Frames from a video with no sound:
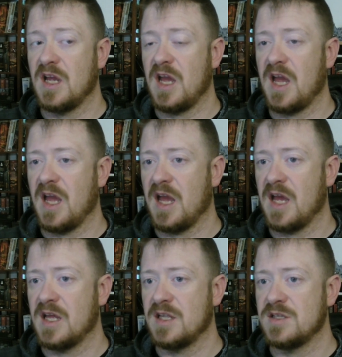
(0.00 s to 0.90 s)

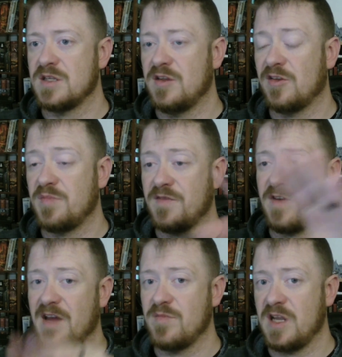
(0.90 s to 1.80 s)
and they'll spend
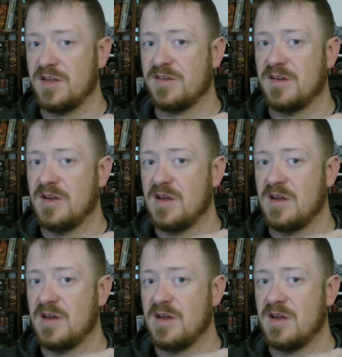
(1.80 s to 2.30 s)
5 minutes